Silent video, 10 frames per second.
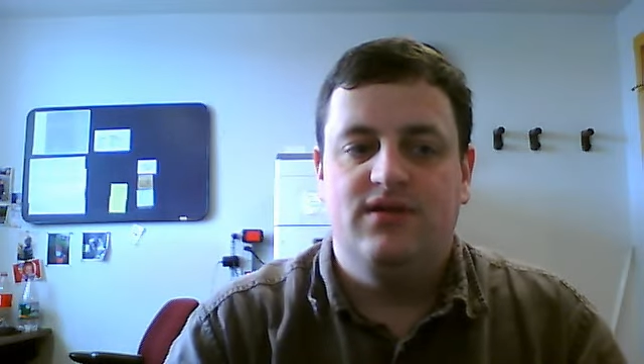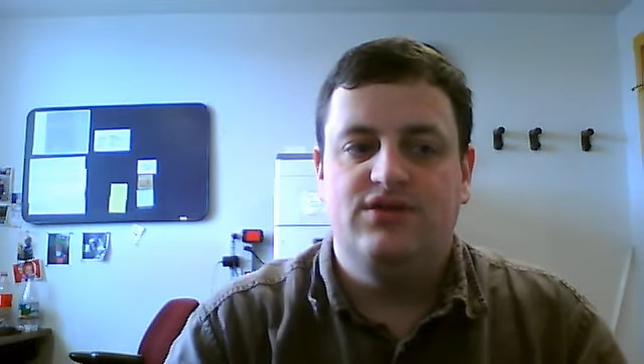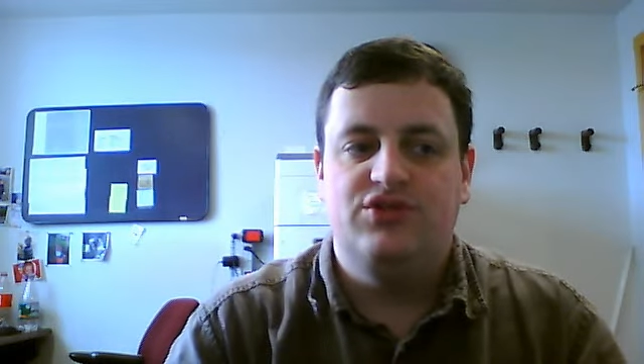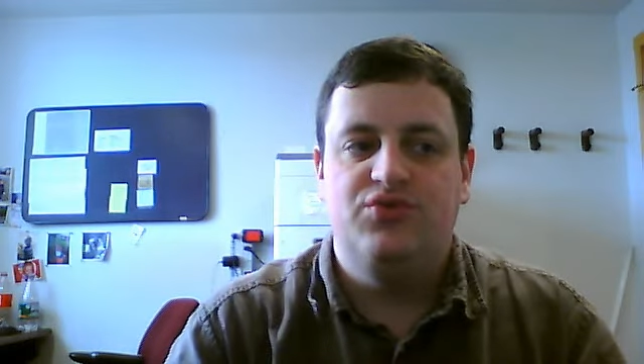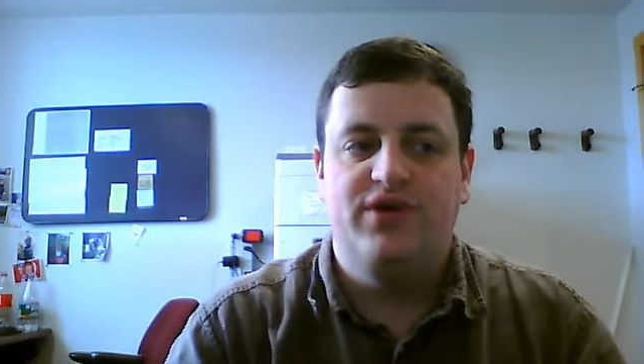
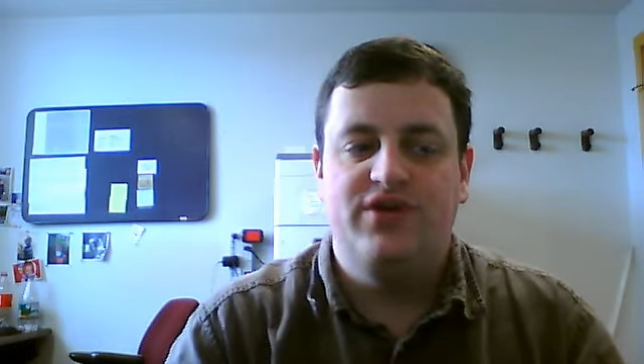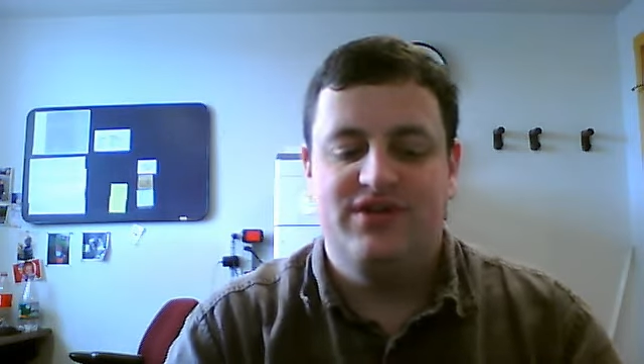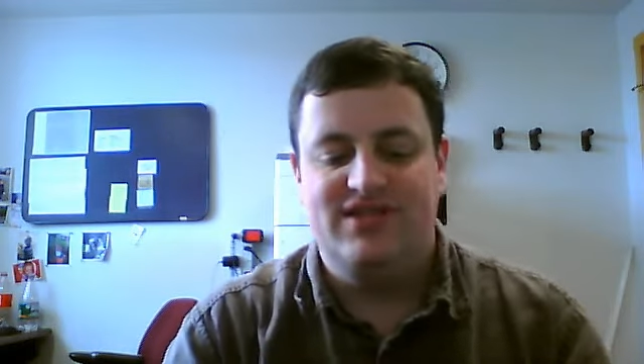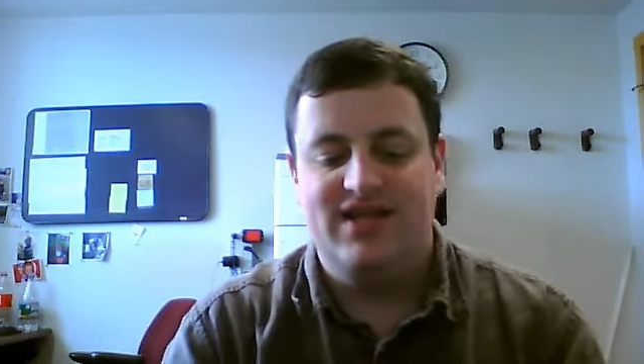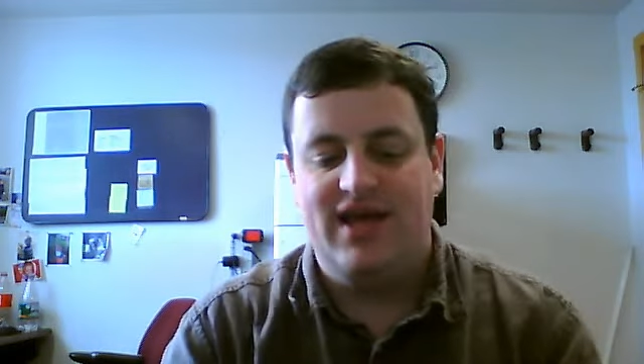
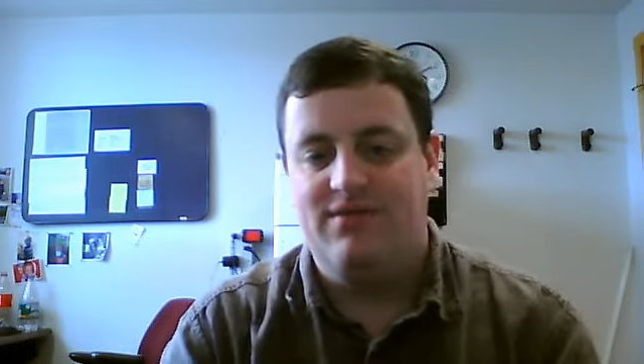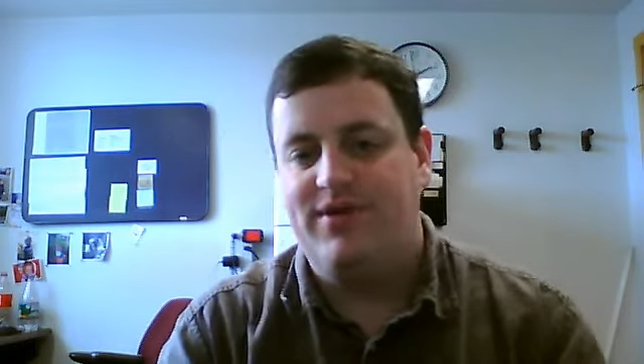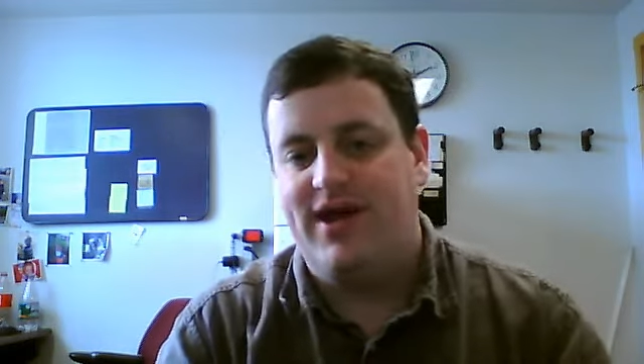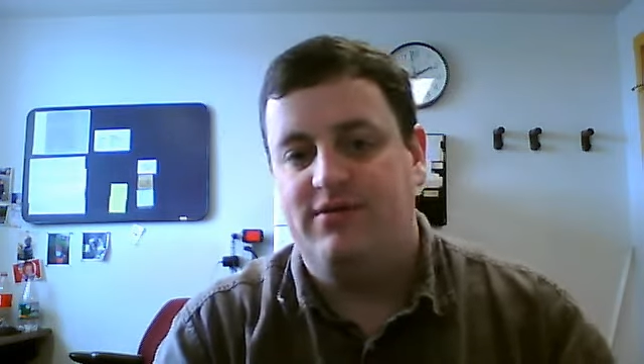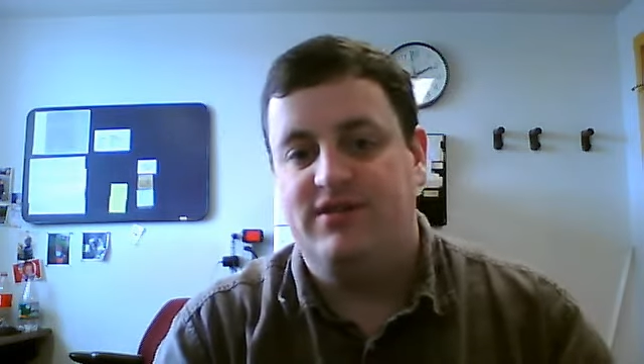210
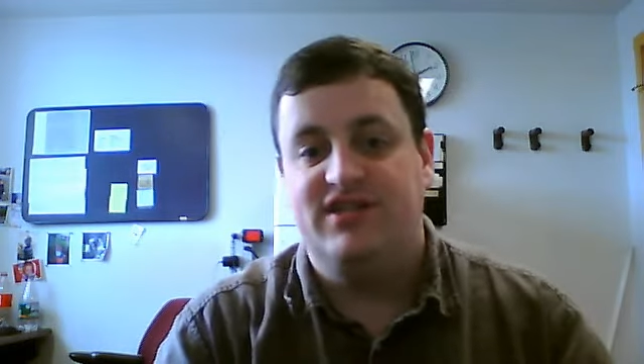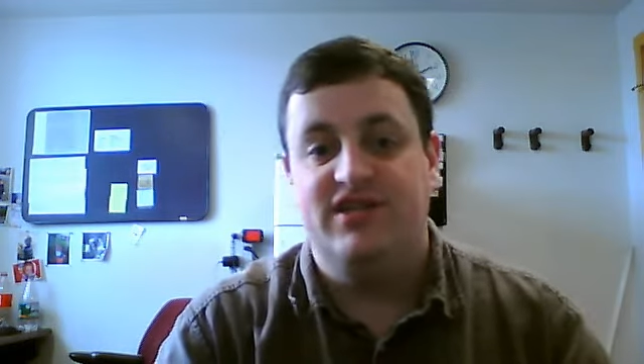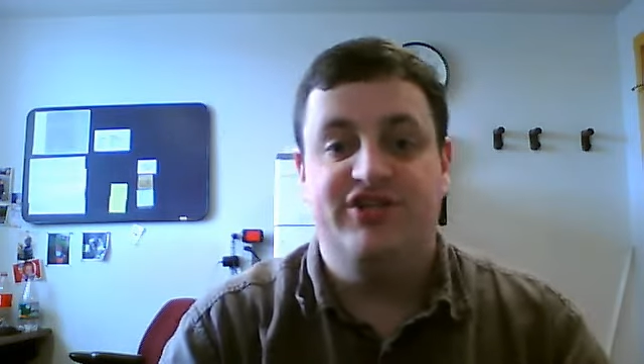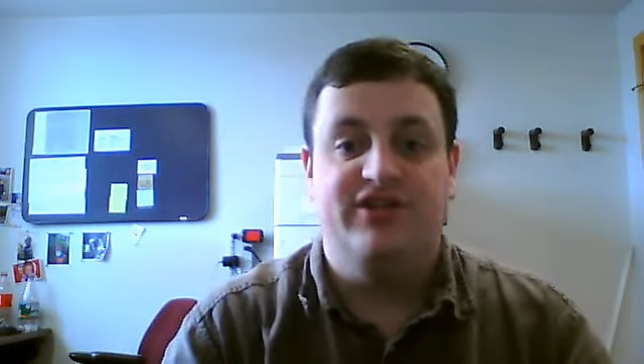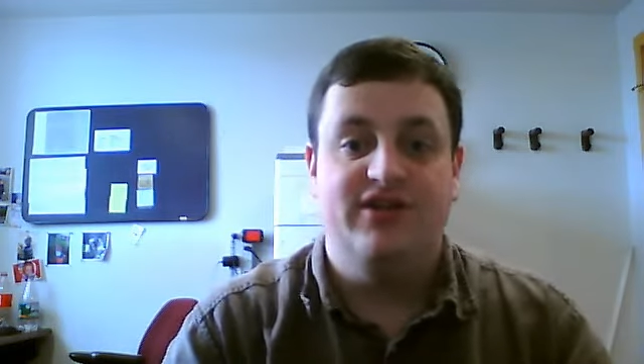pounds
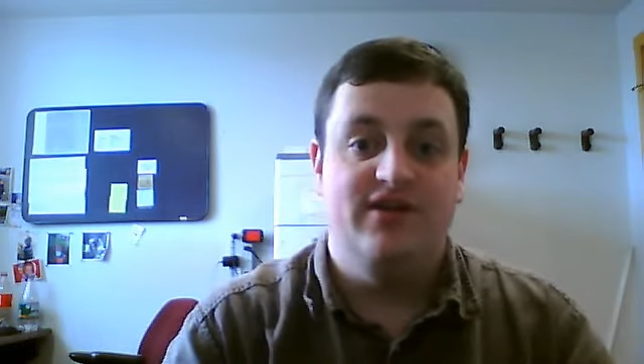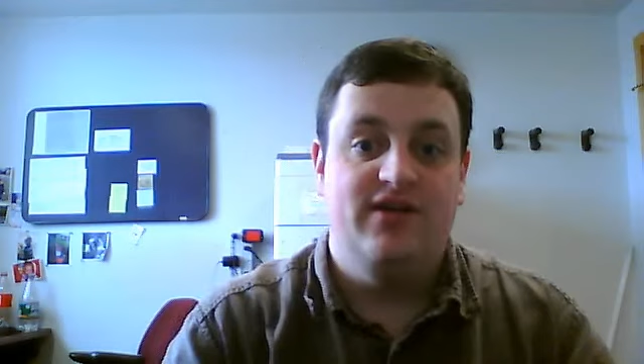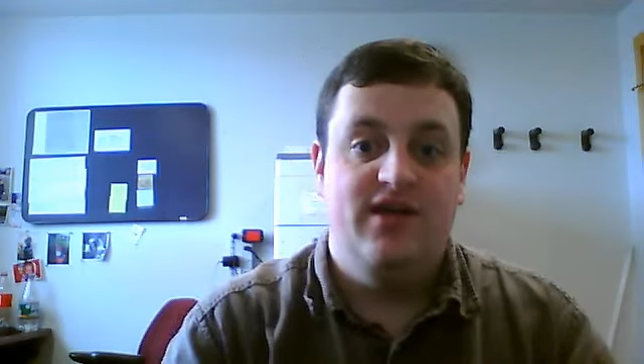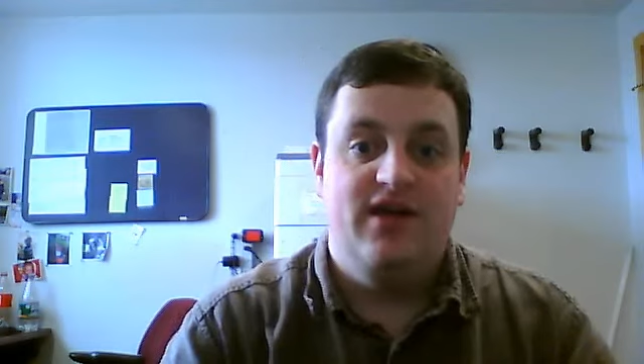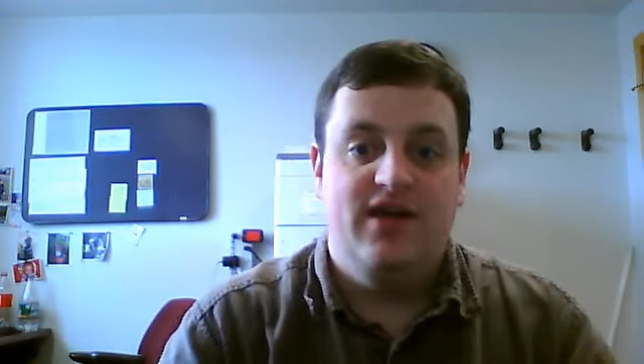initially,
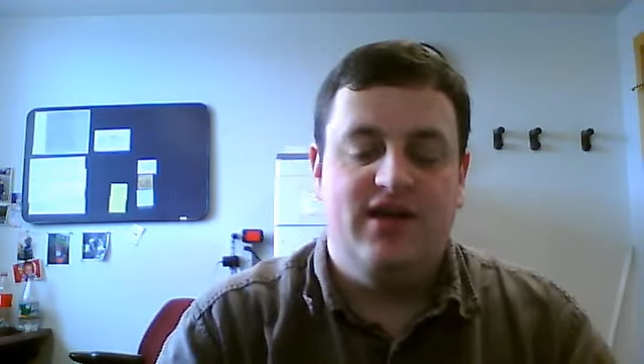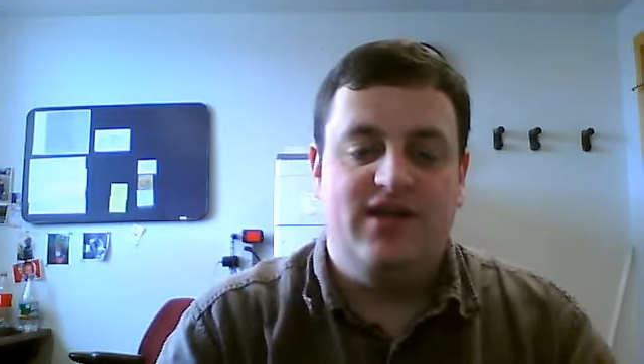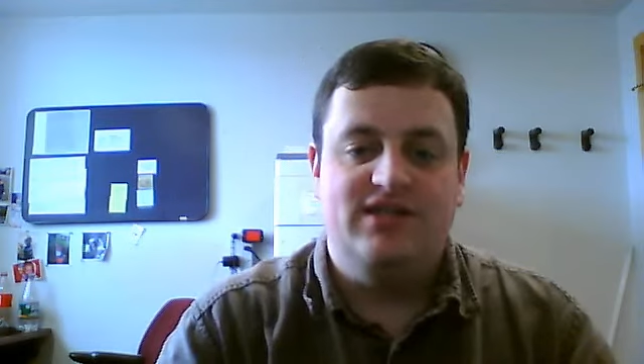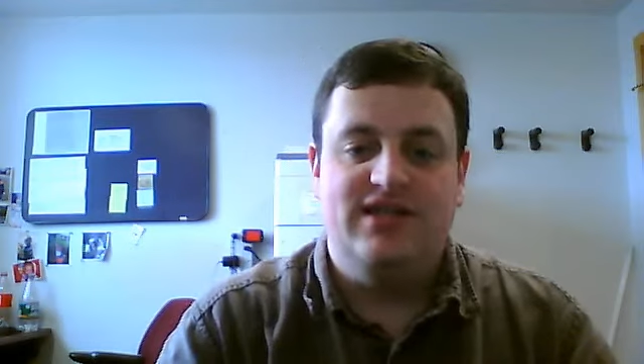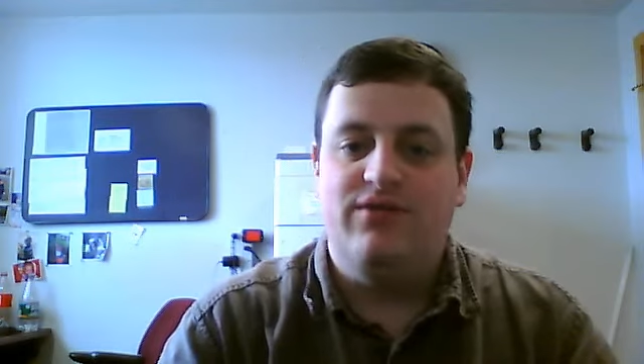
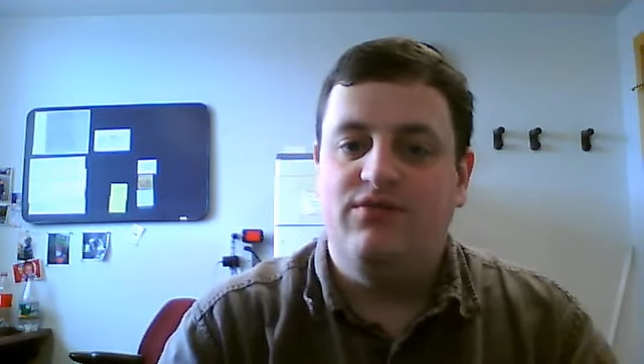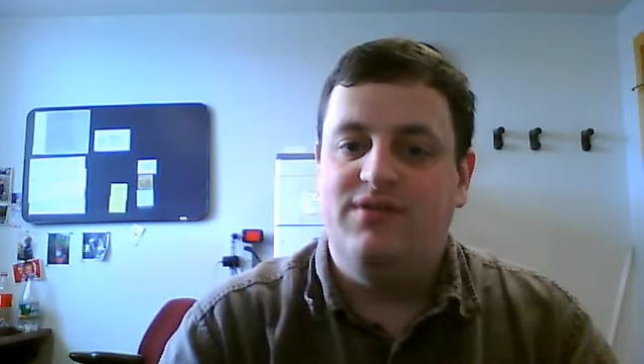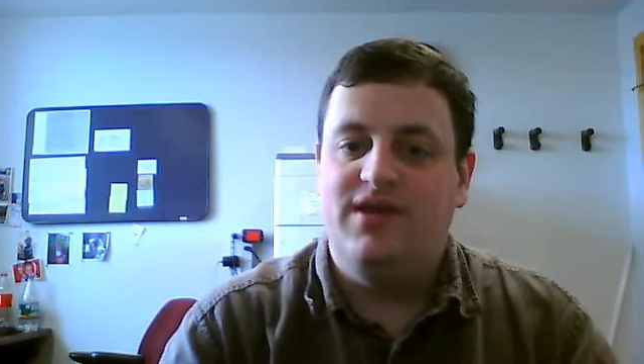because that would